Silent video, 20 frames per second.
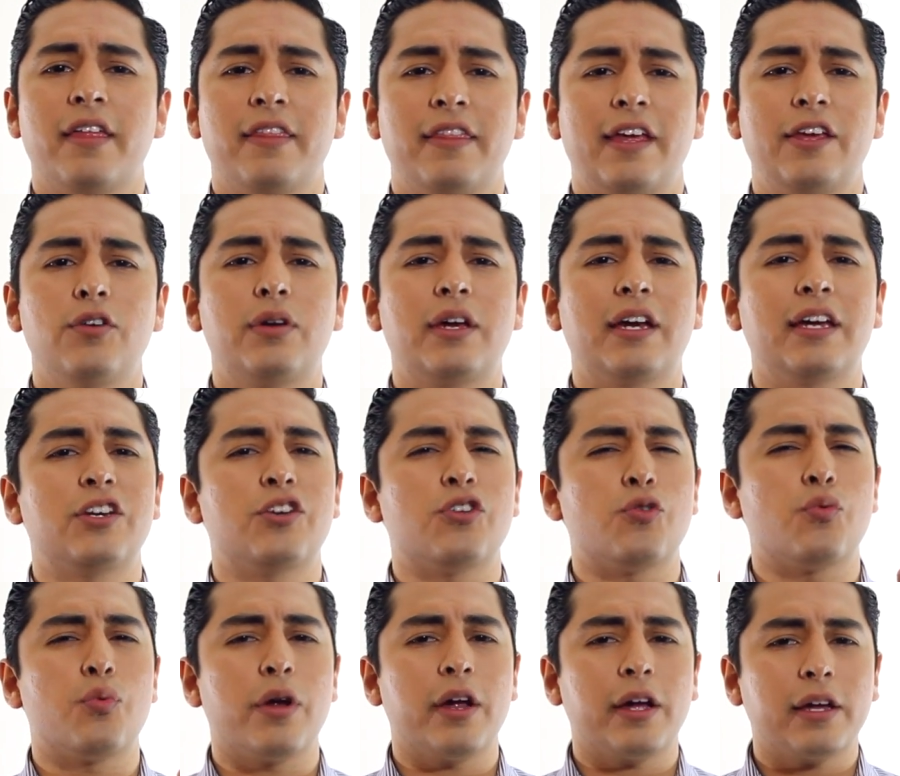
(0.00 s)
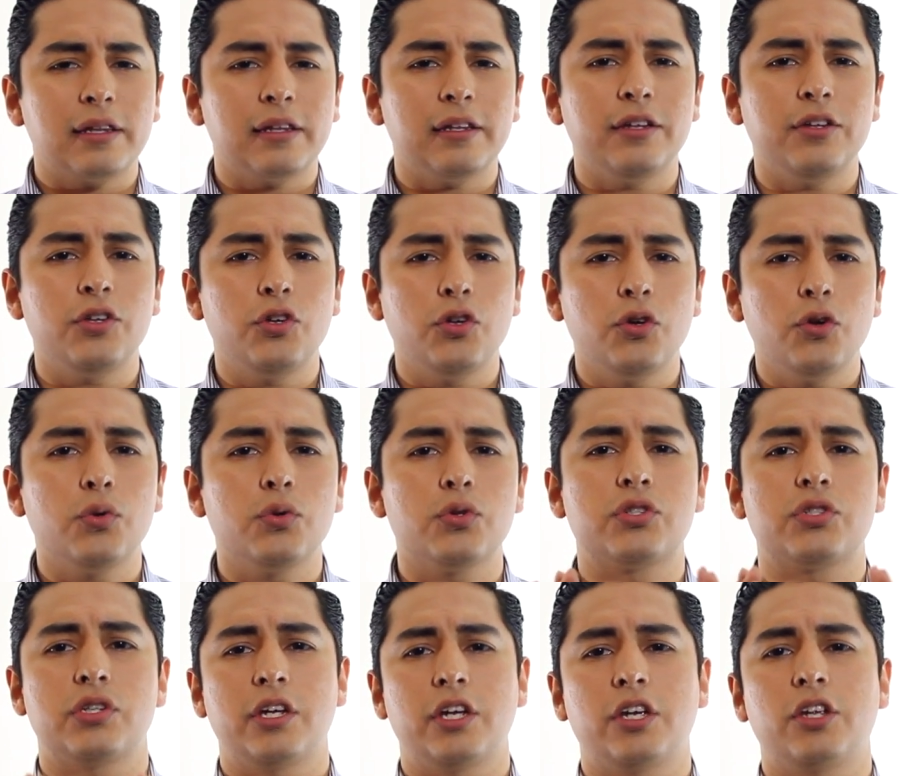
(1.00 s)
that you can directly
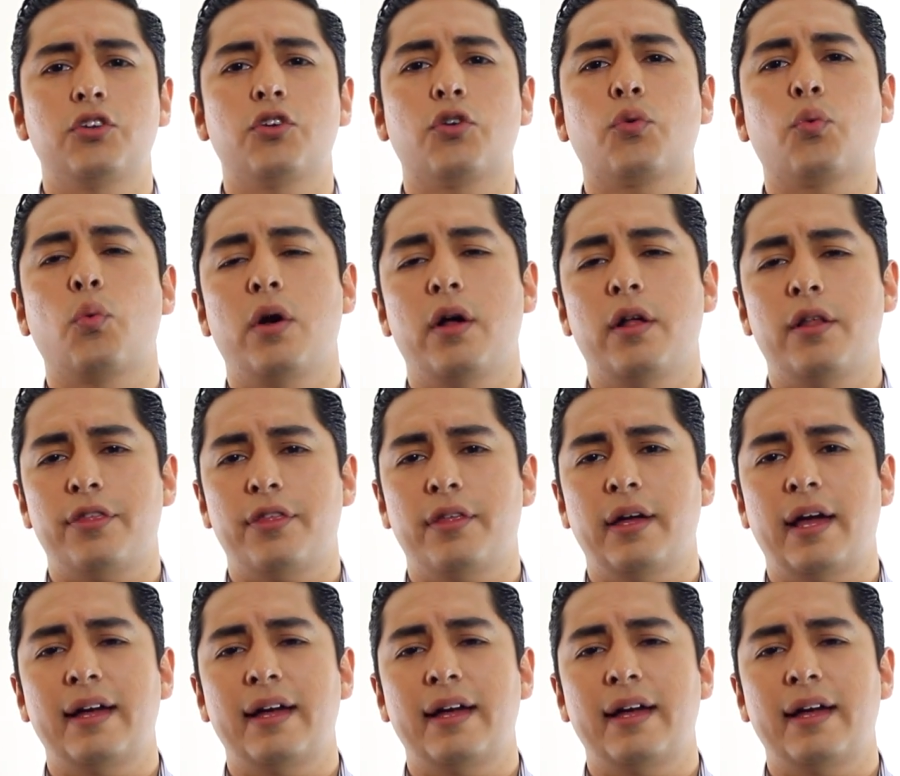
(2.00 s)
use in your wealth